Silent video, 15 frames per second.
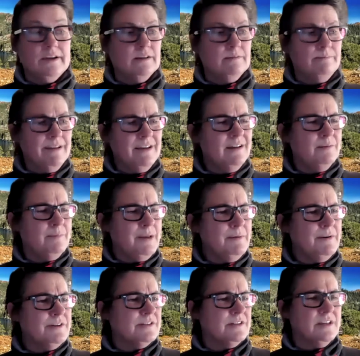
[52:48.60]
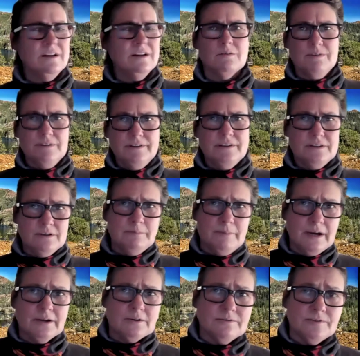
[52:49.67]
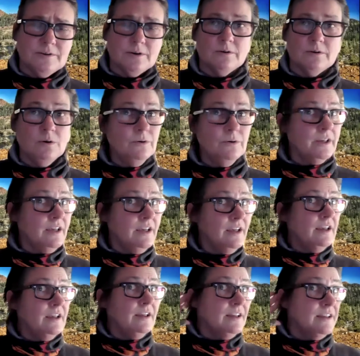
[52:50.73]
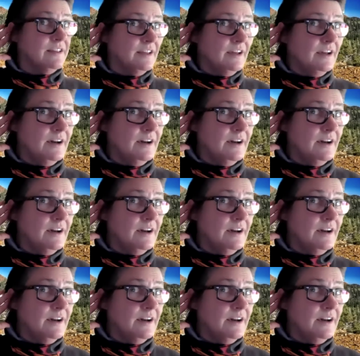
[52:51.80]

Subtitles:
yeah, maybe I should get a really good microphone. Okay, yeah.